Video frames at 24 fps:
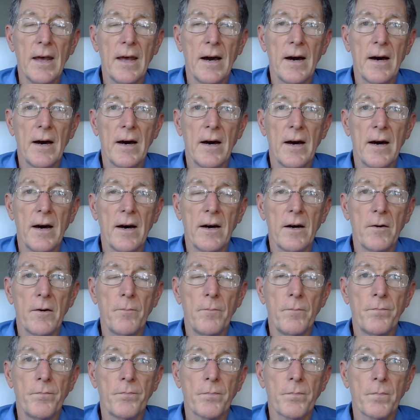
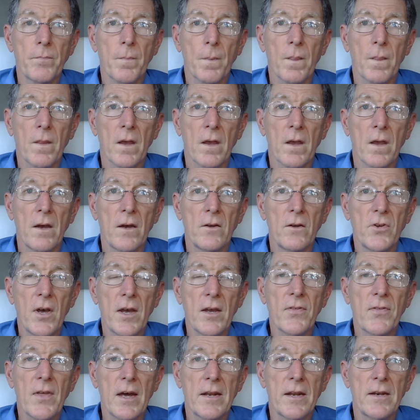
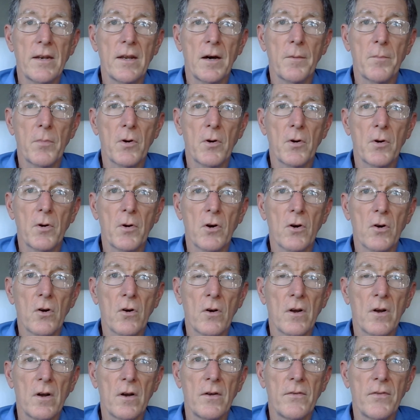take that number,